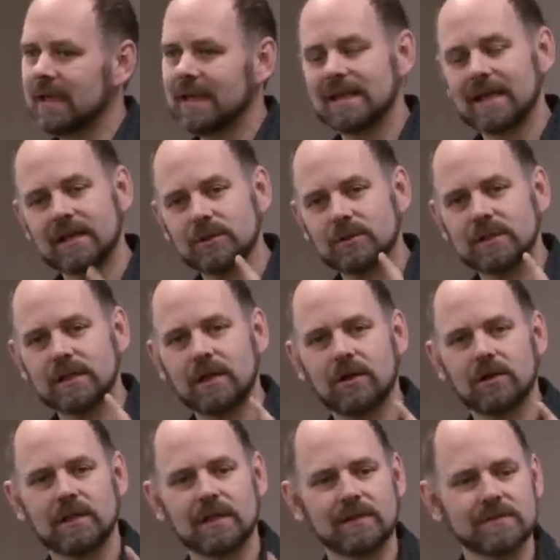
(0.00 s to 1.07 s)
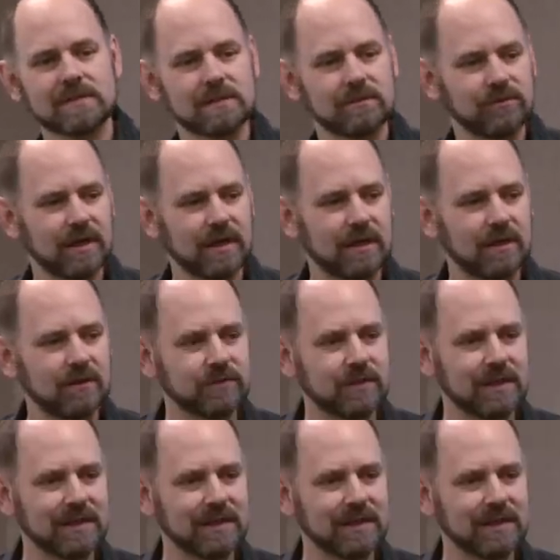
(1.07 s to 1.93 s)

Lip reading: And not only are a lot of us involved,